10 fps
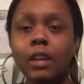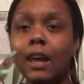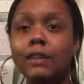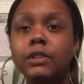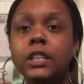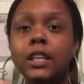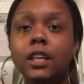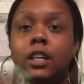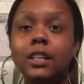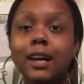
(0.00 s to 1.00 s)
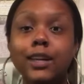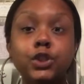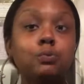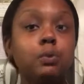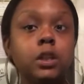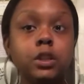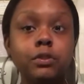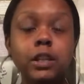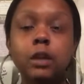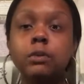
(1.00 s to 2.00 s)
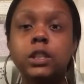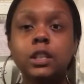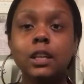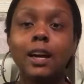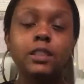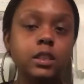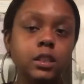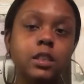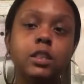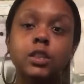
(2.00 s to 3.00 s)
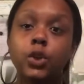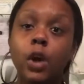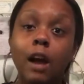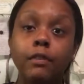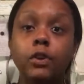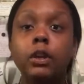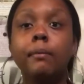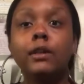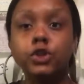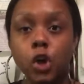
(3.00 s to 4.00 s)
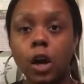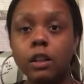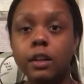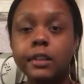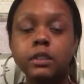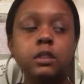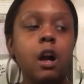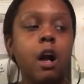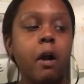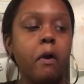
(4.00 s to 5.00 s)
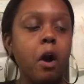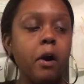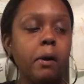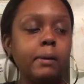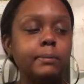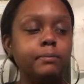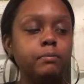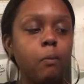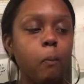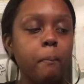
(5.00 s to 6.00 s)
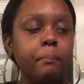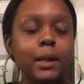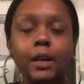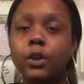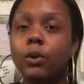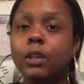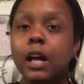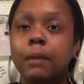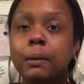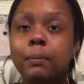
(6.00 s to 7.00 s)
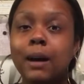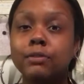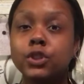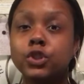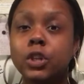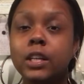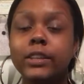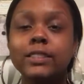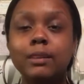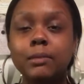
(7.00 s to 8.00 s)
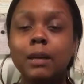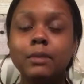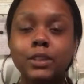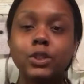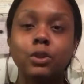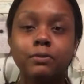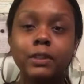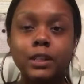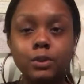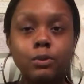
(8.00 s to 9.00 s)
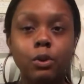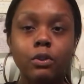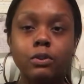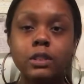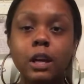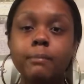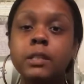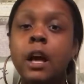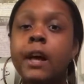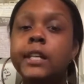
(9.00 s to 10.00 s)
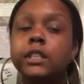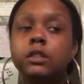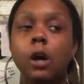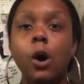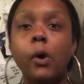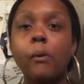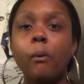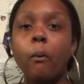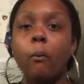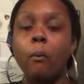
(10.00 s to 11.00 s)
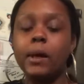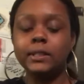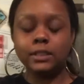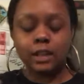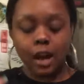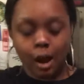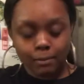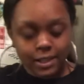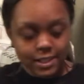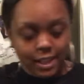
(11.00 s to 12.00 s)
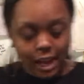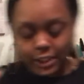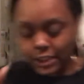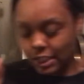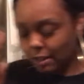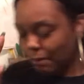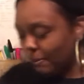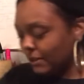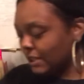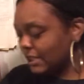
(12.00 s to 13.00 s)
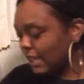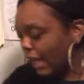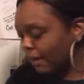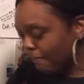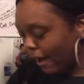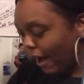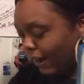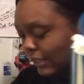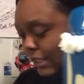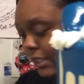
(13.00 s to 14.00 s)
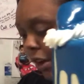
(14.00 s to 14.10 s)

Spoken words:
everything a ganache would create, which a ganache is just heavy cream and chocolate. But I know a lot of people have to strain it. Sometimes I just don't feel like doing all those steps. So I'm gonna actually, let me put this cake back.